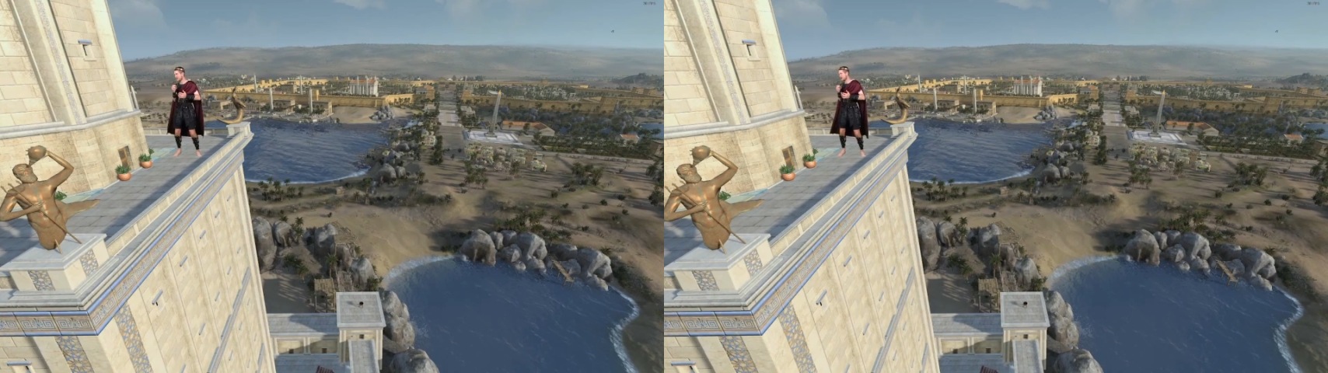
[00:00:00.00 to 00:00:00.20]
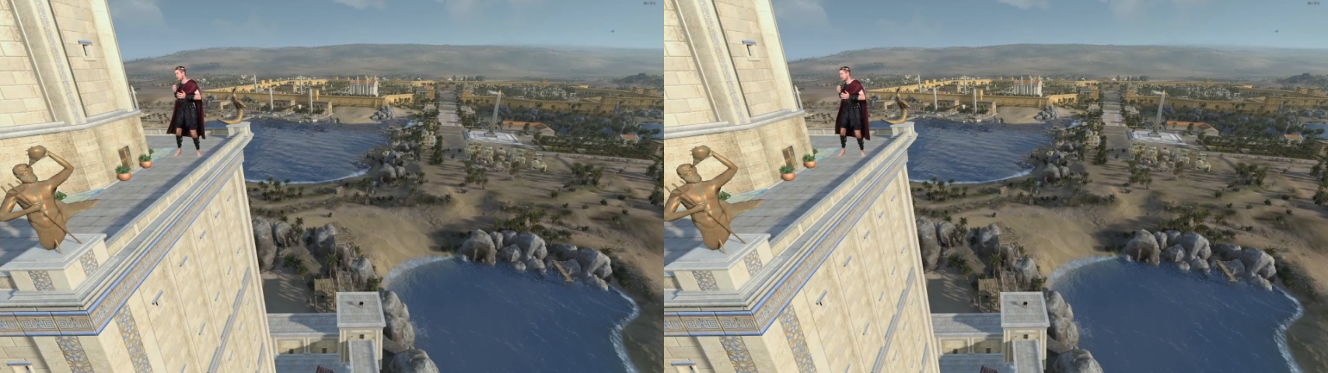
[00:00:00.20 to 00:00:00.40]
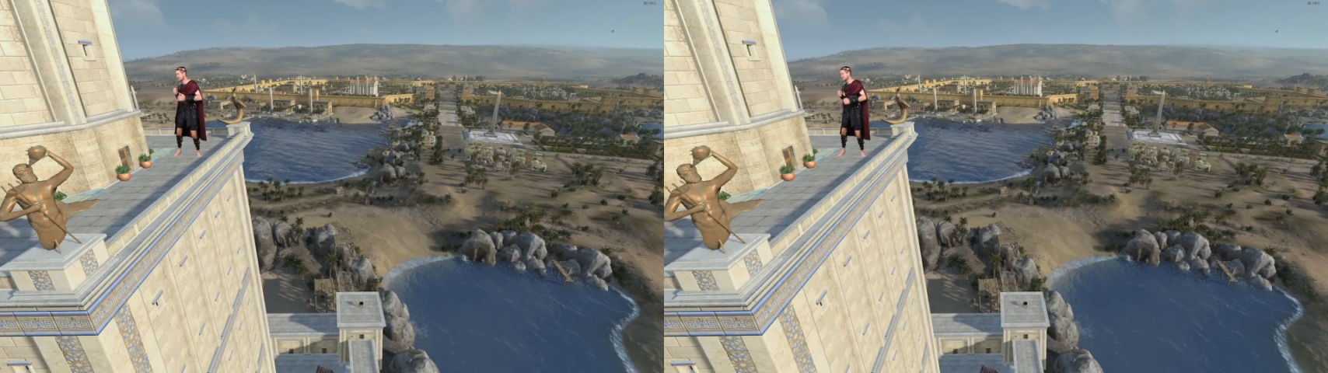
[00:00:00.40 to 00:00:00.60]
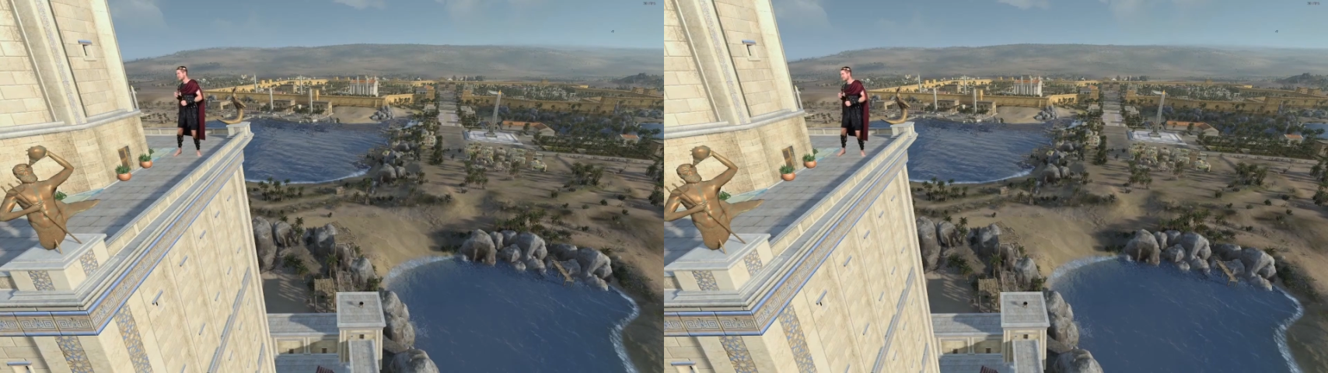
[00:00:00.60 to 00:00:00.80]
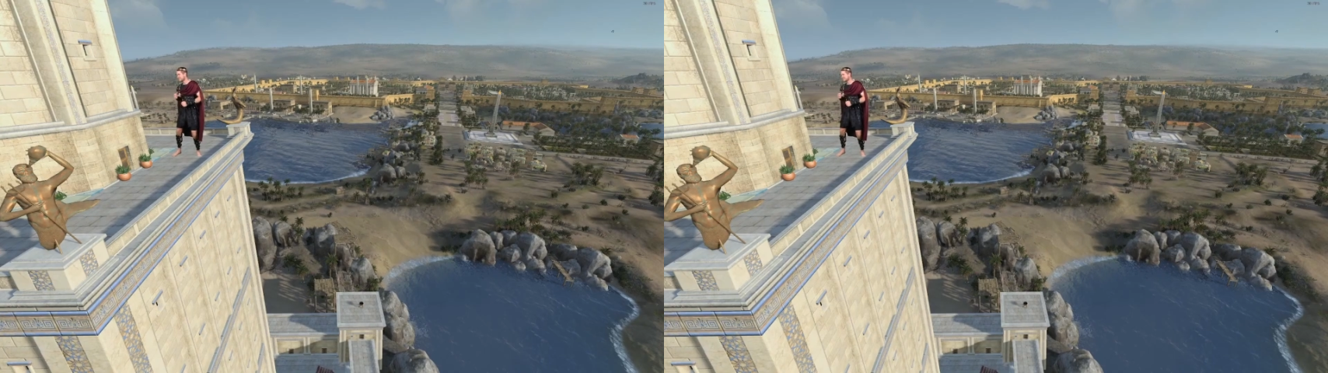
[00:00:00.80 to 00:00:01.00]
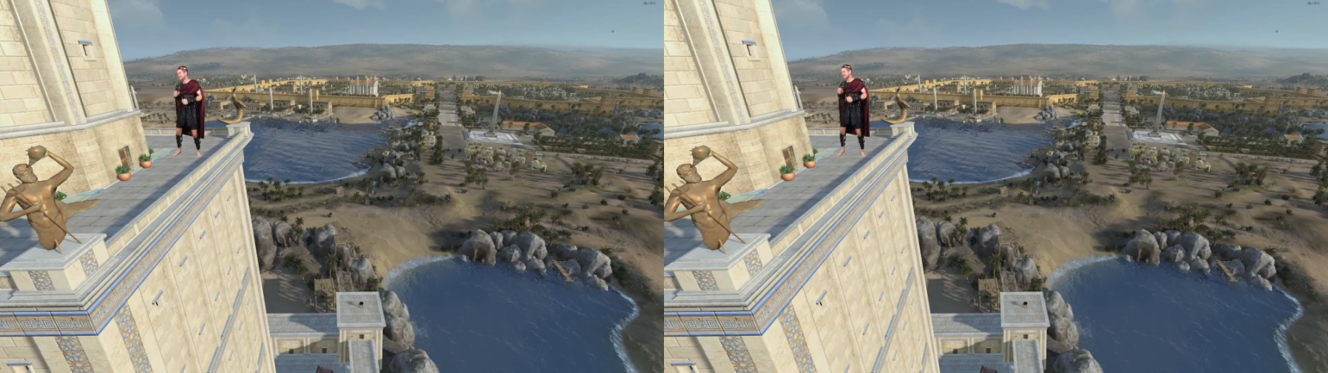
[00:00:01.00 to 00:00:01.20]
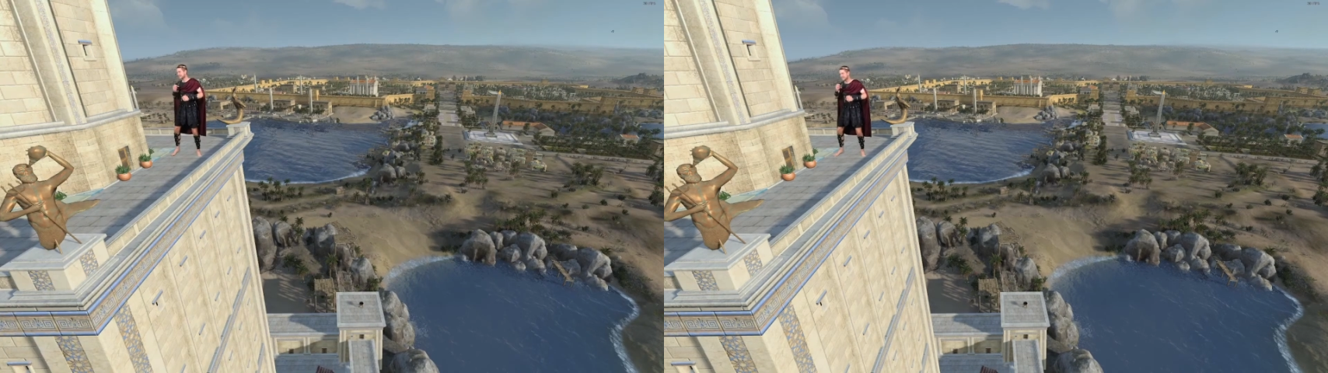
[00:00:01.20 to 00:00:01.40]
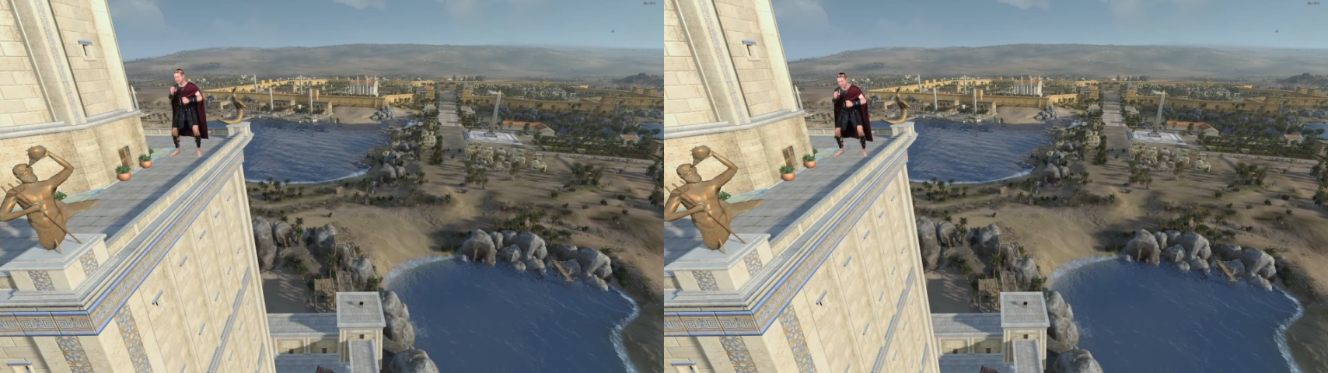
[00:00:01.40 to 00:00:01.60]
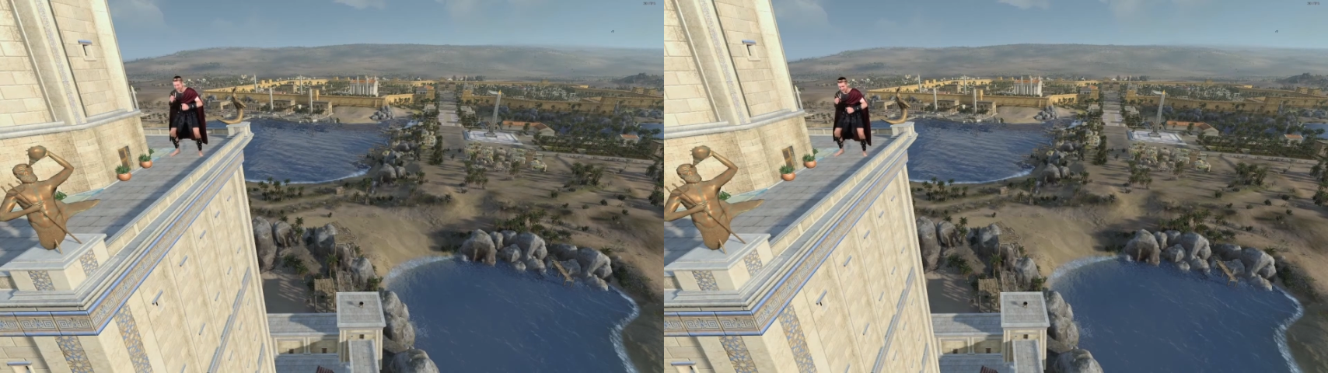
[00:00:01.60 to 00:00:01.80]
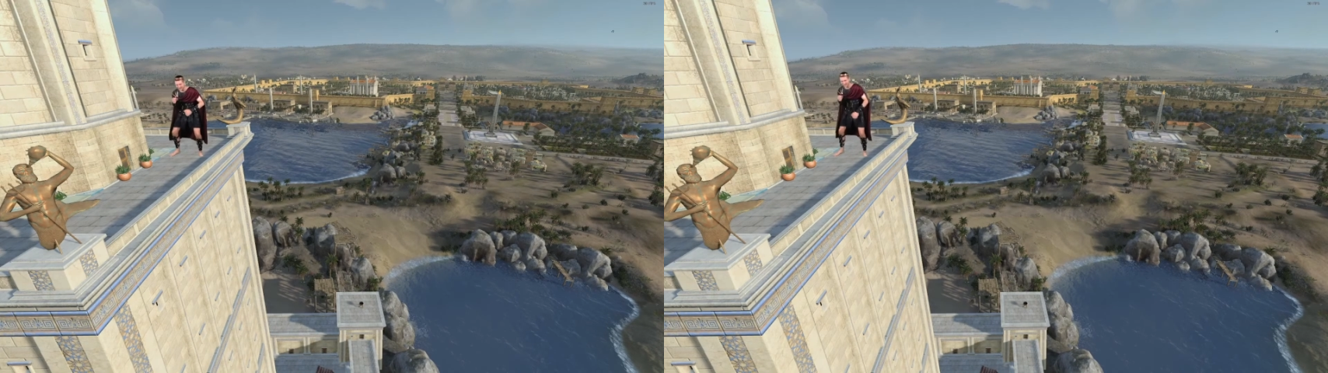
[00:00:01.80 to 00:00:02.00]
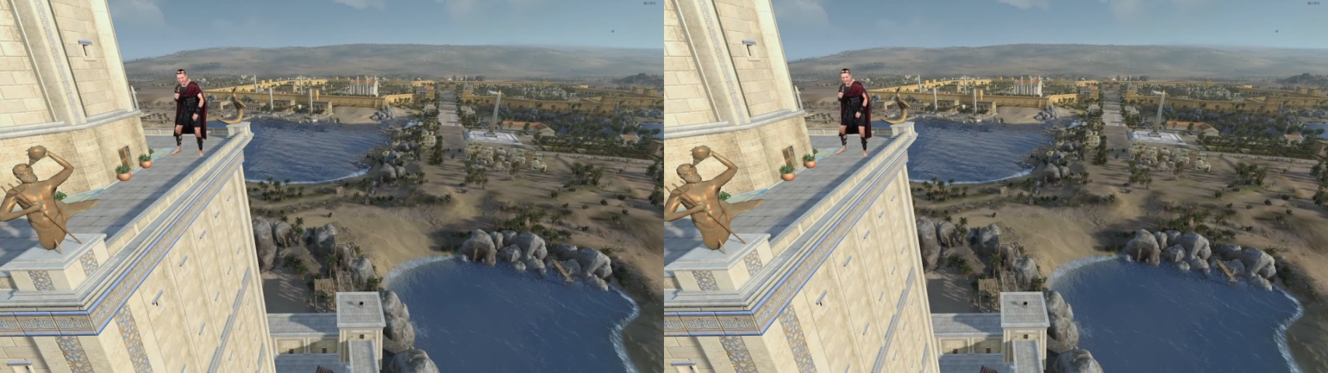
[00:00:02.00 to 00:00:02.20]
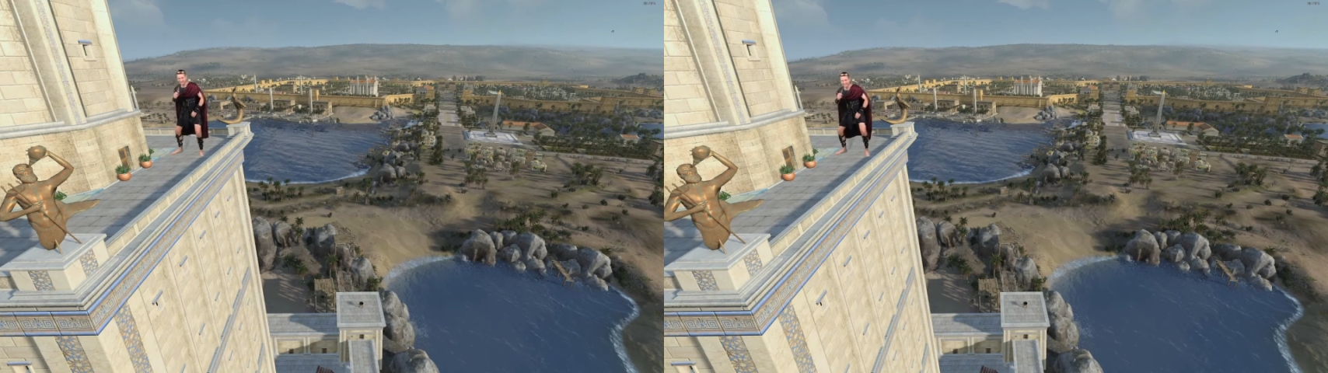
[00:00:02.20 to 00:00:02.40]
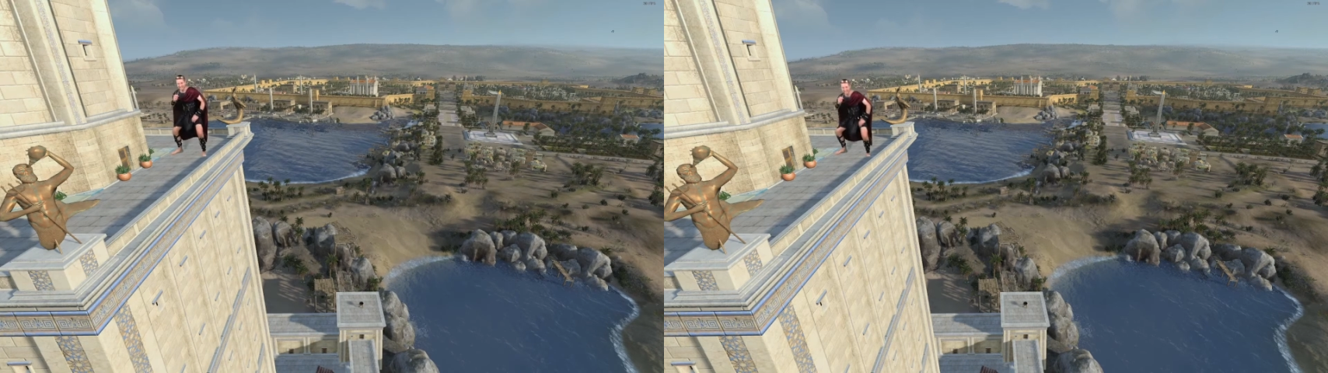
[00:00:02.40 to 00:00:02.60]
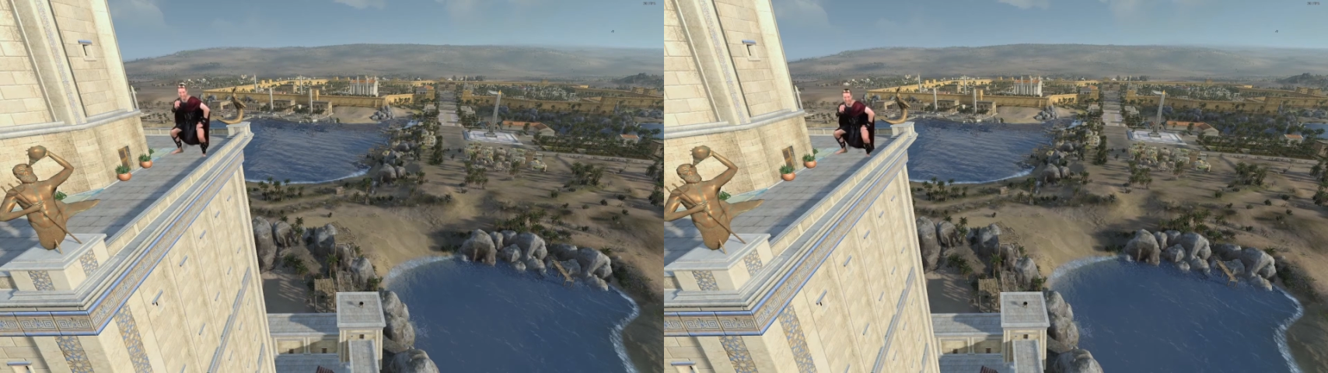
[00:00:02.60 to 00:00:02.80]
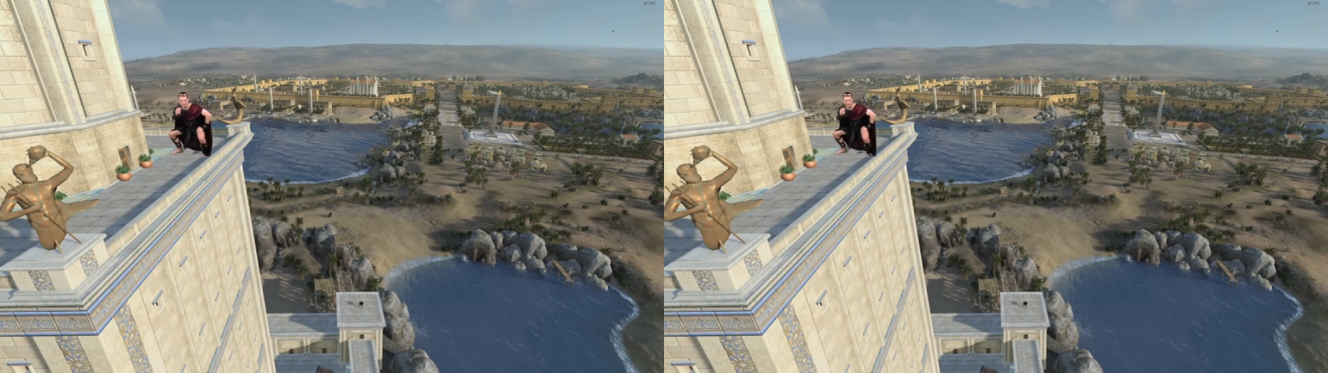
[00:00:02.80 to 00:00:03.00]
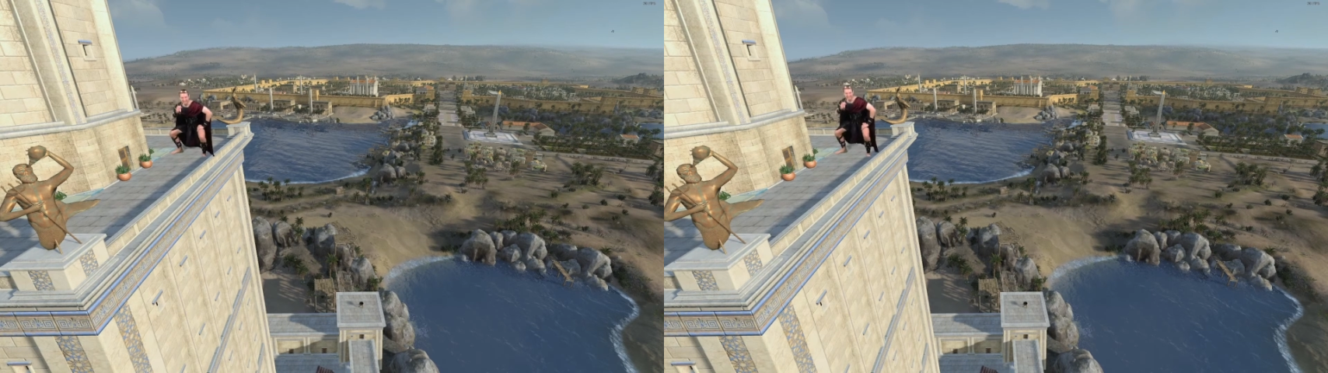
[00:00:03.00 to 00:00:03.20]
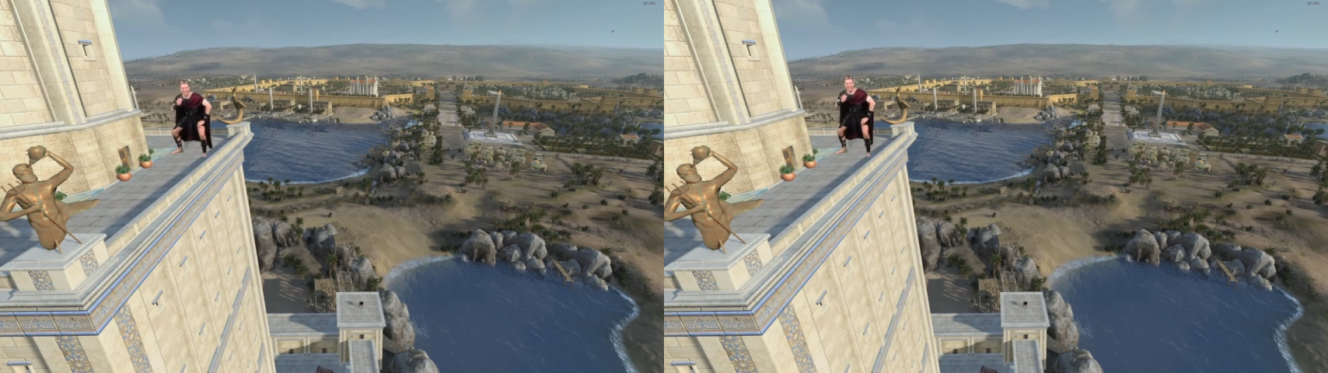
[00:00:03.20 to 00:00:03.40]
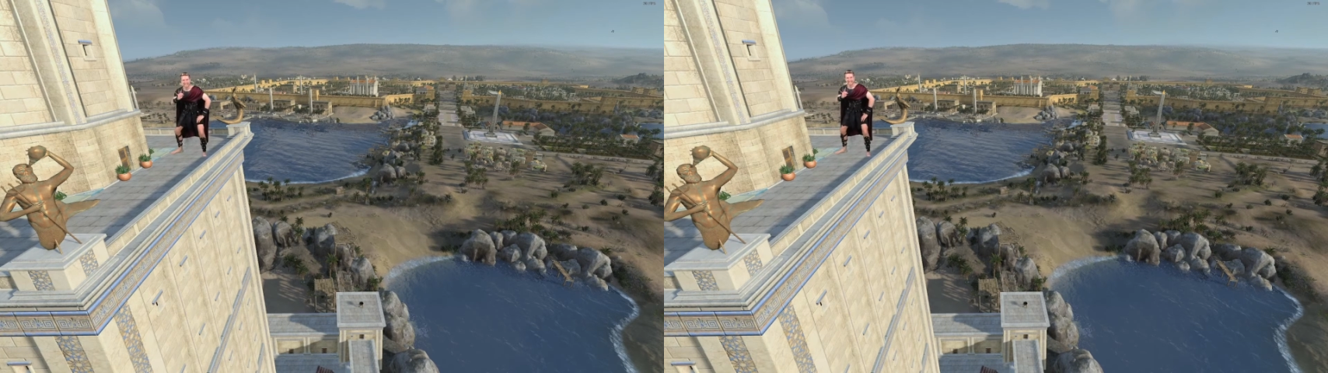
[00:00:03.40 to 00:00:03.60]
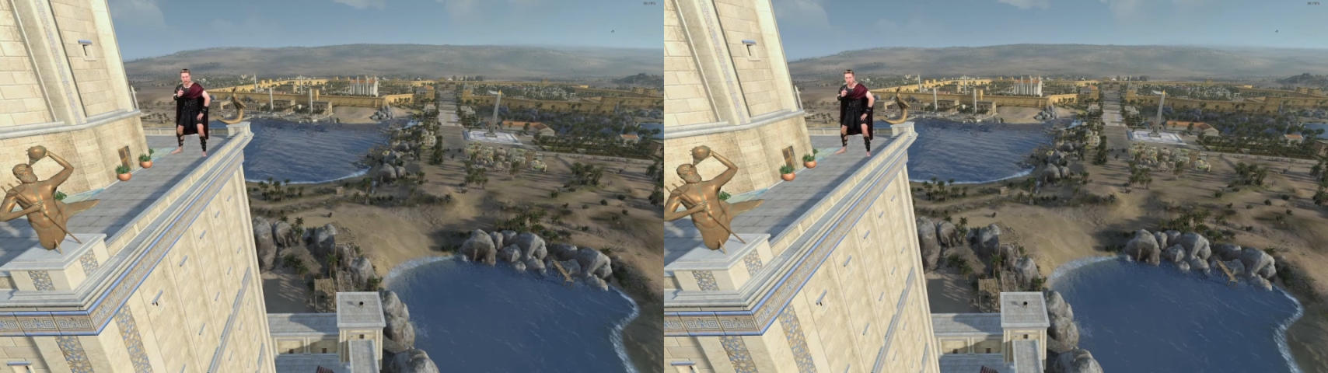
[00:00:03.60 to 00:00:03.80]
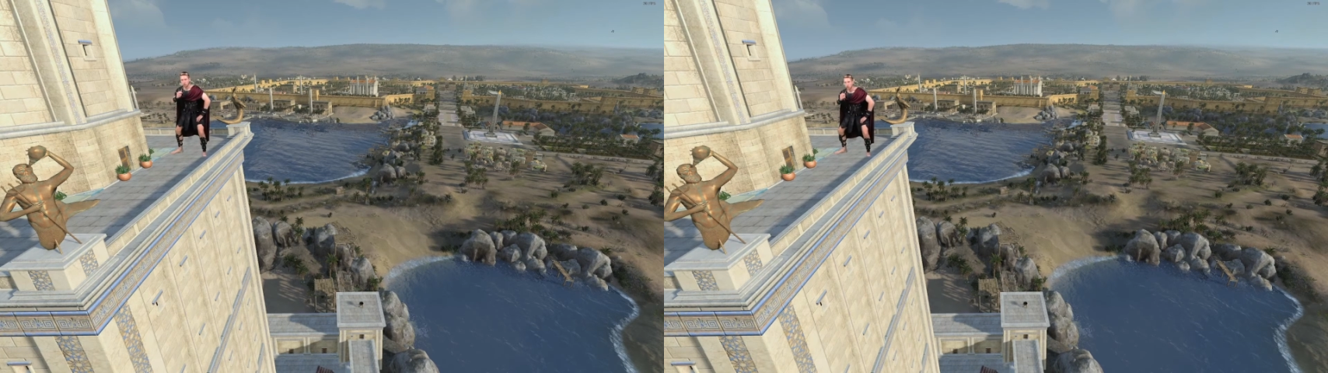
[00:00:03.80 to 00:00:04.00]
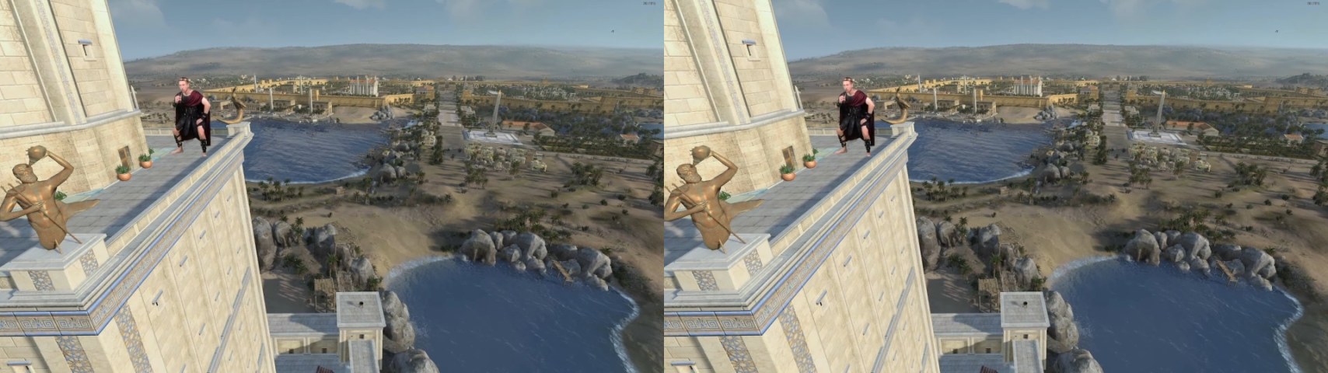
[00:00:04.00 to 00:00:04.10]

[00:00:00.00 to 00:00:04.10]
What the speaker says: [unreadable: no face in view]